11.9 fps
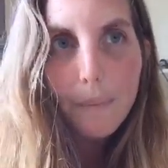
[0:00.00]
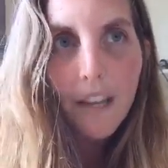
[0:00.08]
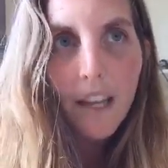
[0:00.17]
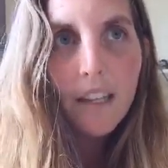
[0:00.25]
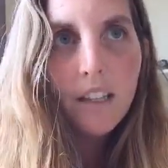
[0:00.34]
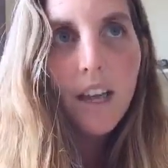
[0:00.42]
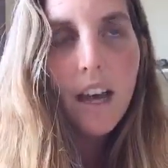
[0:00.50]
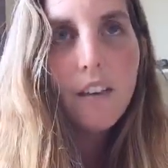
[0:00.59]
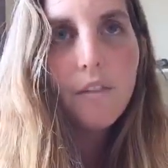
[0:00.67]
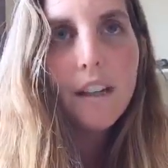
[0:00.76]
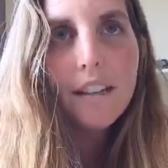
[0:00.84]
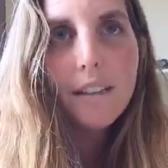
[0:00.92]
And I
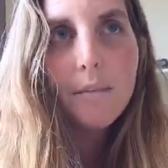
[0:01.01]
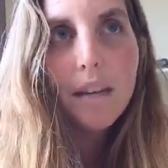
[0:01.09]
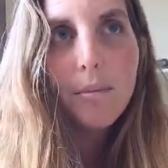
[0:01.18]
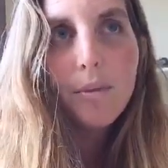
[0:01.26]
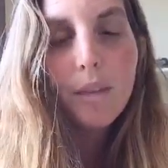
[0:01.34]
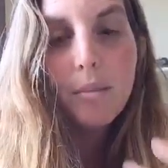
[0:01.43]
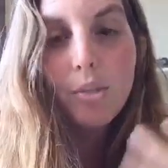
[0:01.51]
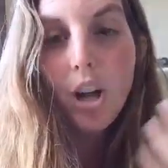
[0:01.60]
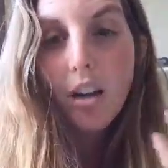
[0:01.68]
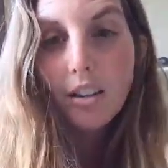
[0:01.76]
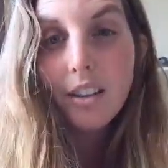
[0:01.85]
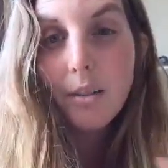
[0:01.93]
find sometimes when I'm
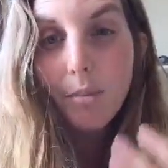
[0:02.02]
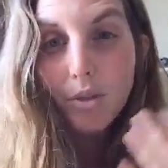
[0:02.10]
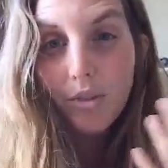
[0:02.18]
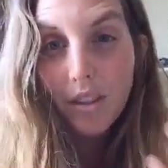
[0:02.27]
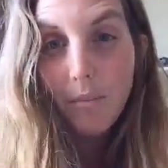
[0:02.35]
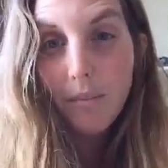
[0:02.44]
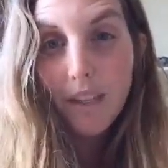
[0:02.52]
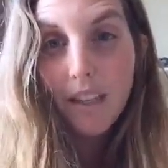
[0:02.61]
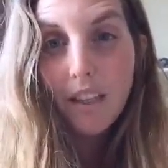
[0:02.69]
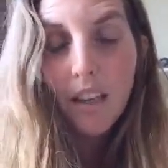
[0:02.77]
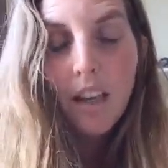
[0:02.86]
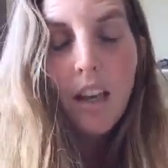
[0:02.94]
talking about
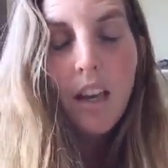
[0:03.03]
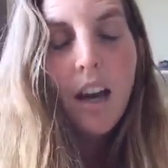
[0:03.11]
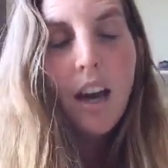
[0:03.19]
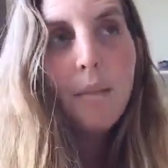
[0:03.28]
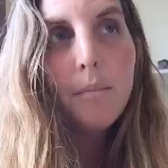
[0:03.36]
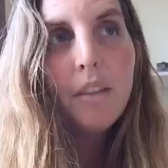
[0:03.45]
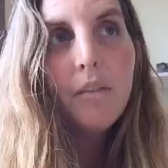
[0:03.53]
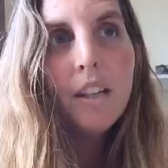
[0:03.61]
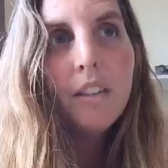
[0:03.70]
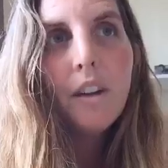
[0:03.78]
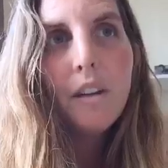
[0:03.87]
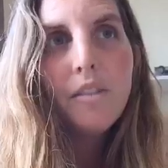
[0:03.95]
something, even
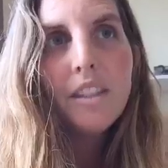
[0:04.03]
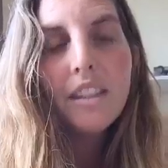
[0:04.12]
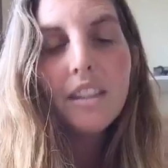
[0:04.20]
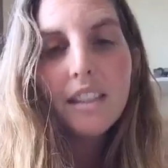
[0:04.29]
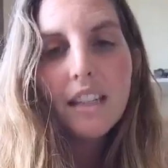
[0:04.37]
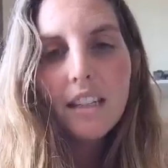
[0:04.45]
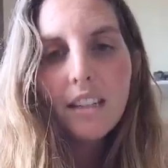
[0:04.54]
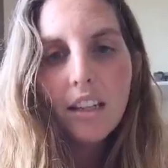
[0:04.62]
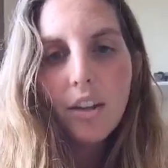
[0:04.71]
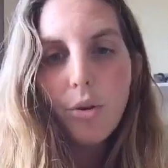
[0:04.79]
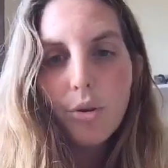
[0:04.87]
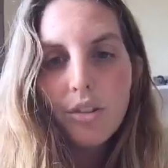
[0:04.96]
if I'm facilitating
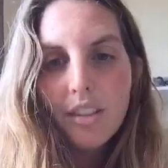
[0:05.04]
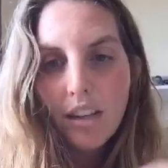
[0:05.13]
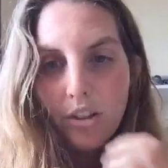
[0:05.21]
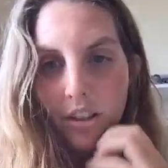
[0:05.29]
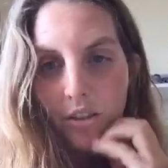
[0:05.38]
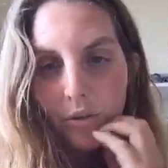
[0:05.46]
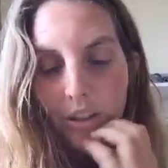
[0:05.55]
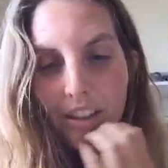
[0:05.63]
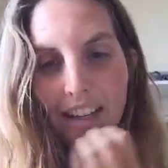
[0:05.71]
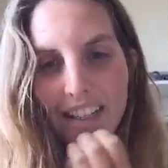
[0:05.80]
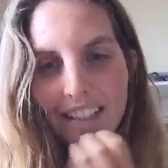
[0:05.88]
like a horse session or, hi